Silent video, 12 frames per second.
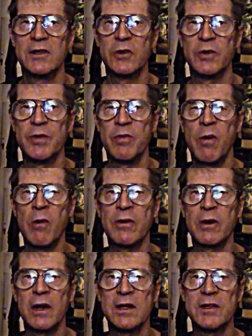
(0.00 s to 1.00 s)
to
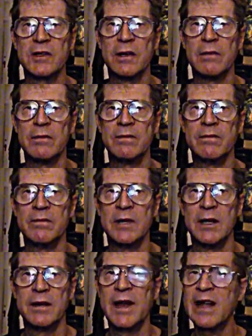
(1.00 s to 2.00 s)
report on some
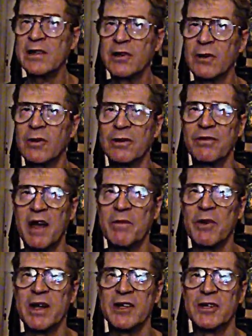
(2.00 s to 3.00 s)
not so good
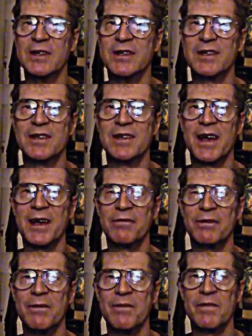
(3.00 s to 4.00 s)
vibrations that
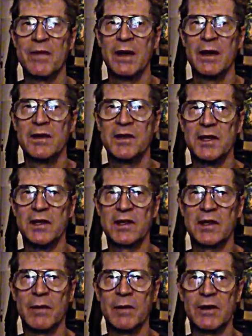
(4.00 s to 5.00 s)
I've
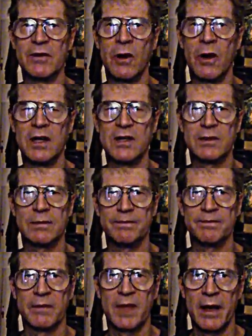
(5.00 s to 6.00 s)
since come across
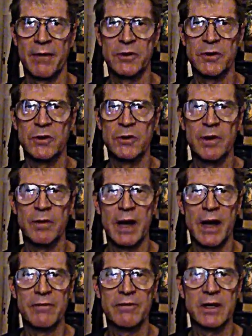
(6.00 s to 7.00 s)
after doing
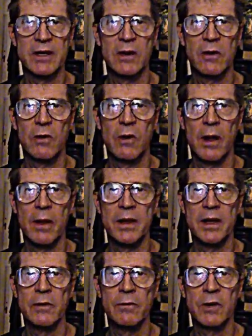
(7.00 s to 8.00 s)
my video on
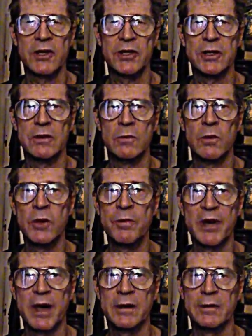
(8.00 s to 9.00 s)
the Russian
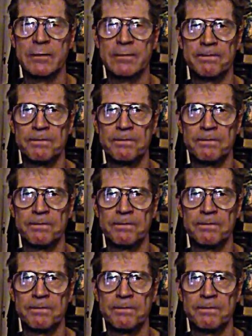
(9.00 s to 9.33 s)
woodpecker.